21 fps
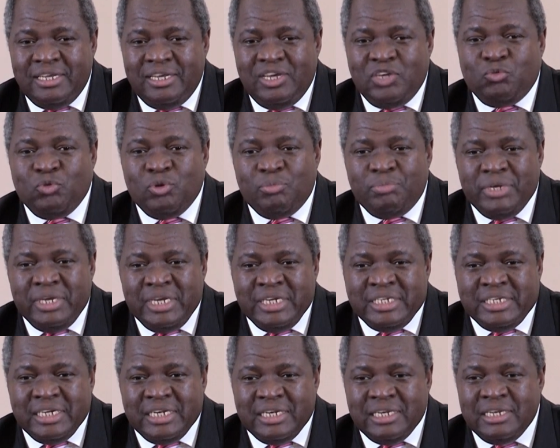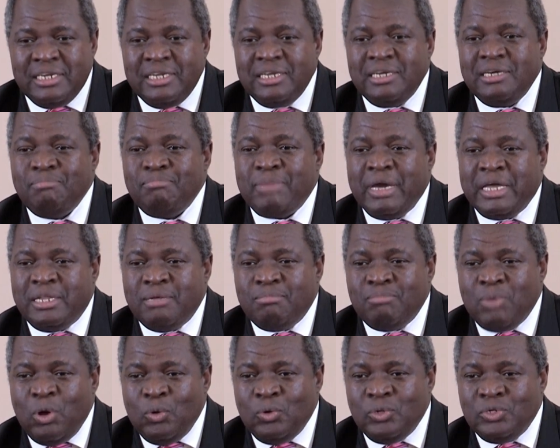It will be eaten by the
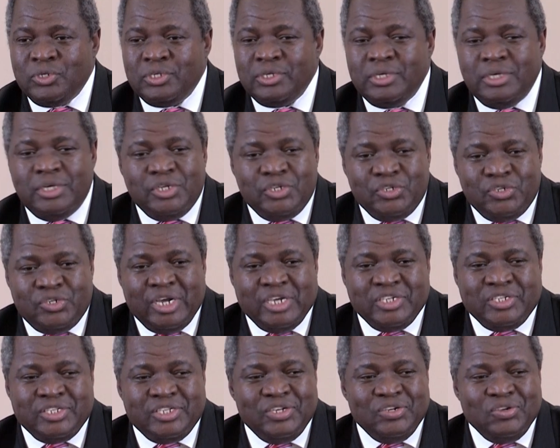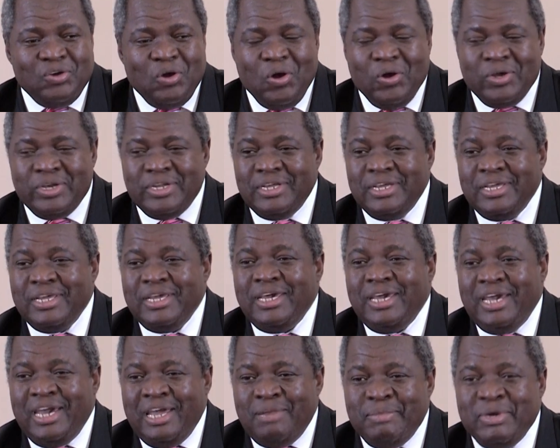moles. Trust in God,
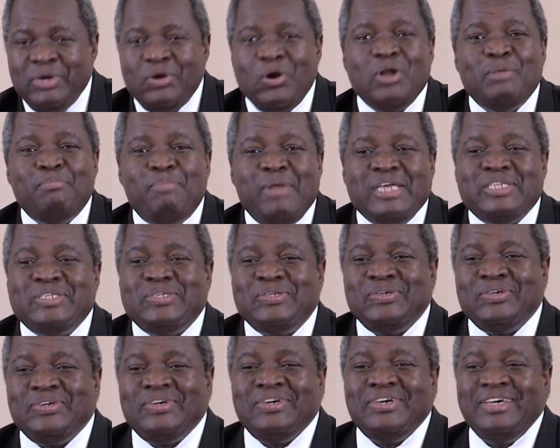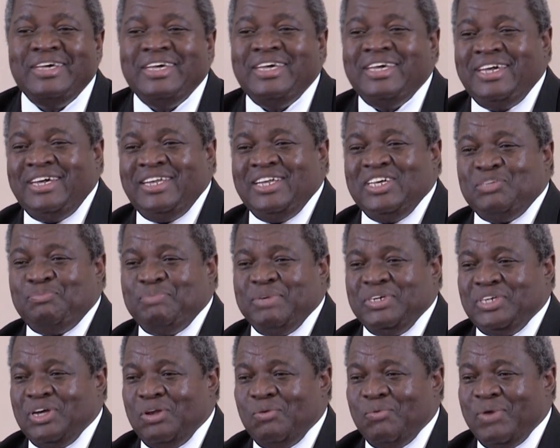and may God bless you in a
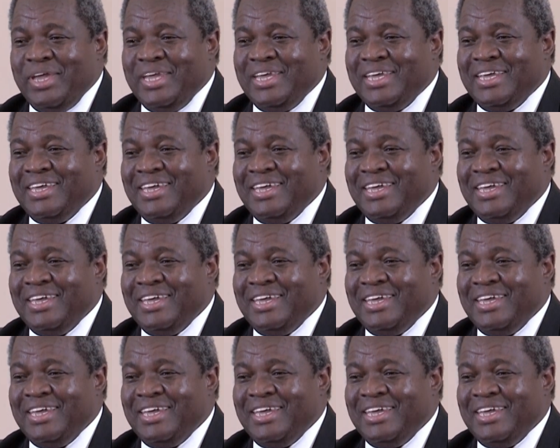special way.